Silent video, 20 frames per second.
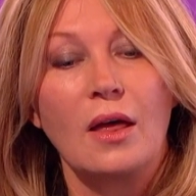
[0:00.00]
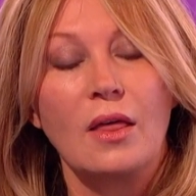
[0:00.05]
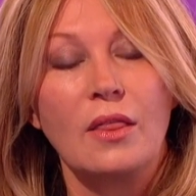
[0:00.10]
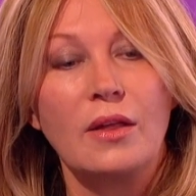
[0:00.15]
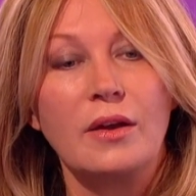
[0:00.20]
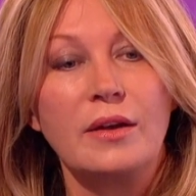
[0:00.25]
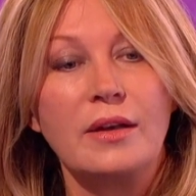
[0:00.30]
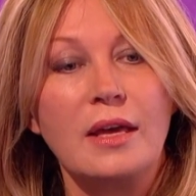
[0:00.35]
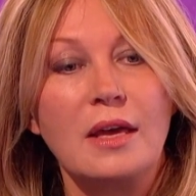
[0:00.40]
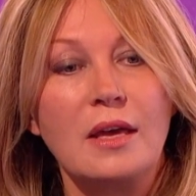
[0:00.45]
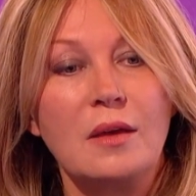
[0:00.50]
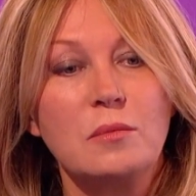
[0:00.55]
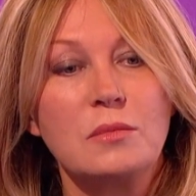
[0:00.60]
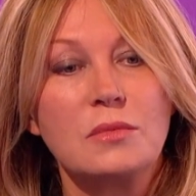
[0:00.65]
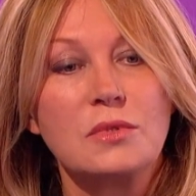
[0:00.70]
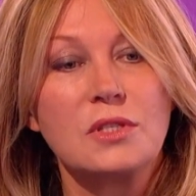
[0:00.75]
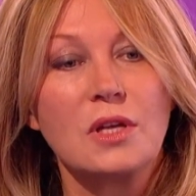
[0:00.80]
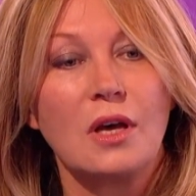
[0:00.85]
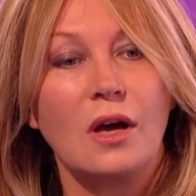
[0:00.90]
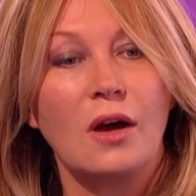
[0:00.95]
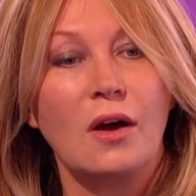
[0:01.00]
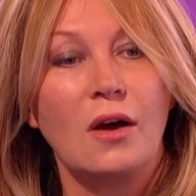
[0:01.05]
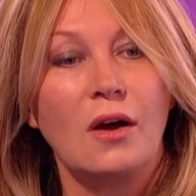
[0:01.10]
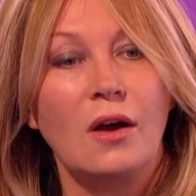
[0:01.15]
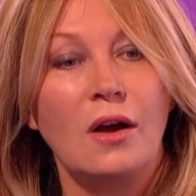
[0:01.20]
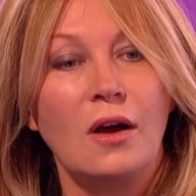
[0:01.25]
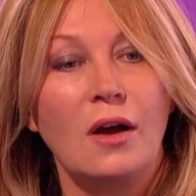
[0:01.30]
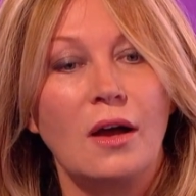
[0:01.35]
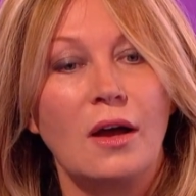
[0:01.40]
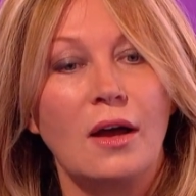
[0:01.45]
Their names
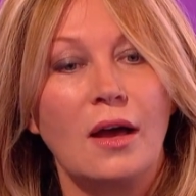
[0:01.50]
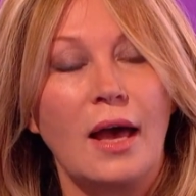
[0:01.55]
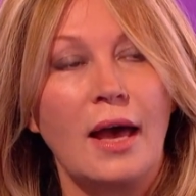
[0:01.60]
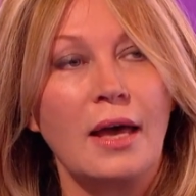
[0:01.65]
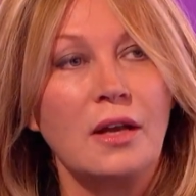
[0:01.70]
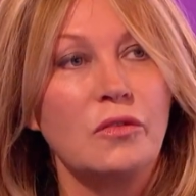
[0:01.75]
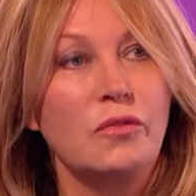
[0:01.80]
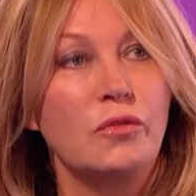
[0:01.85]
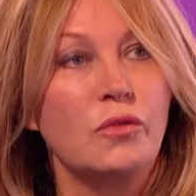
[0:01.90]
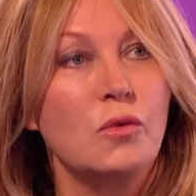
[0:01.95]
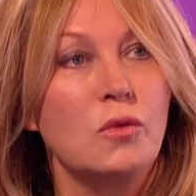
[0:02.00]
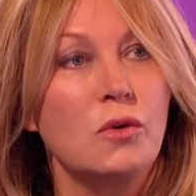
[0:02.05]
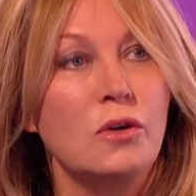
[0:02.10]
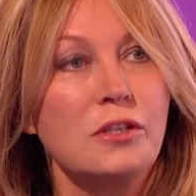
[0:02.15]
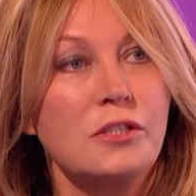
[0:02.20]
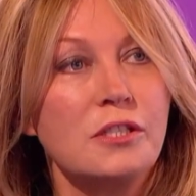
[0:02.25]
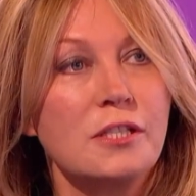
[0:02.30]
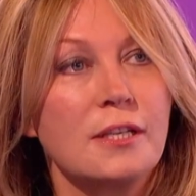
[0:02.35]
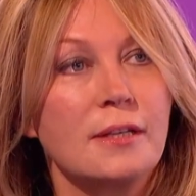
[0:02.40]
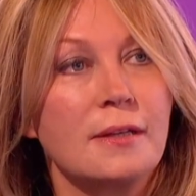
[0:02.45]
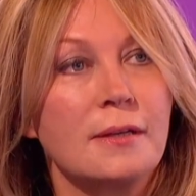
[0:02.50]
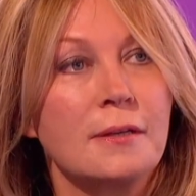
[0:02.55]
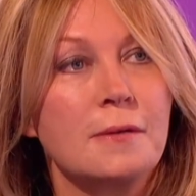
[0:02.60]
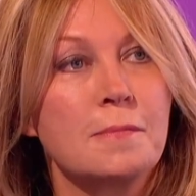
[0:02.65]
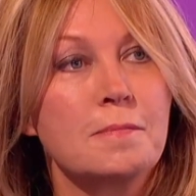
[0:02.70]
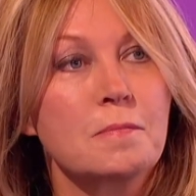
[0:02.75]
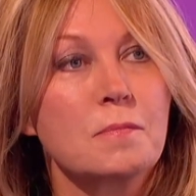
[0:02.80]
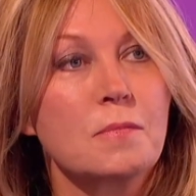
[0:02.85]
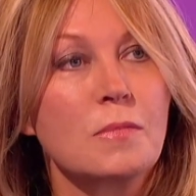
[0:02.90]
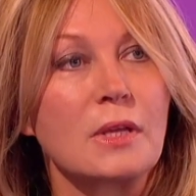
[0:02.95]
are Anna Ford.
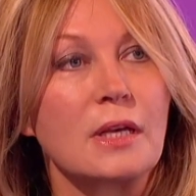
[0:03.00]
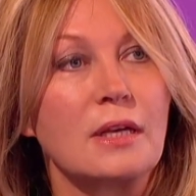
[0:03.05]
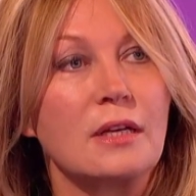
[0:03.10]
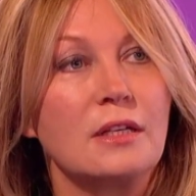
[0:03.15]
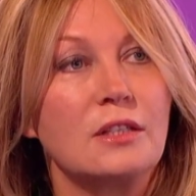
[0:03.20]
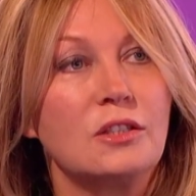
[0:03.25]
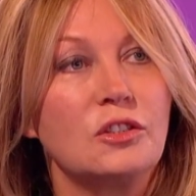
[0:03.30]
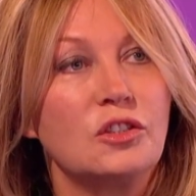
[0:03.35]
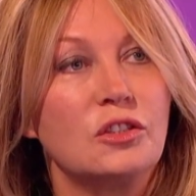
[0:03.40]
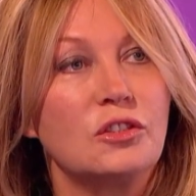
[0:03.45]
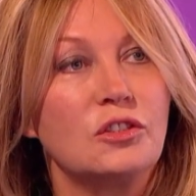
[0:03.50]
Yeah.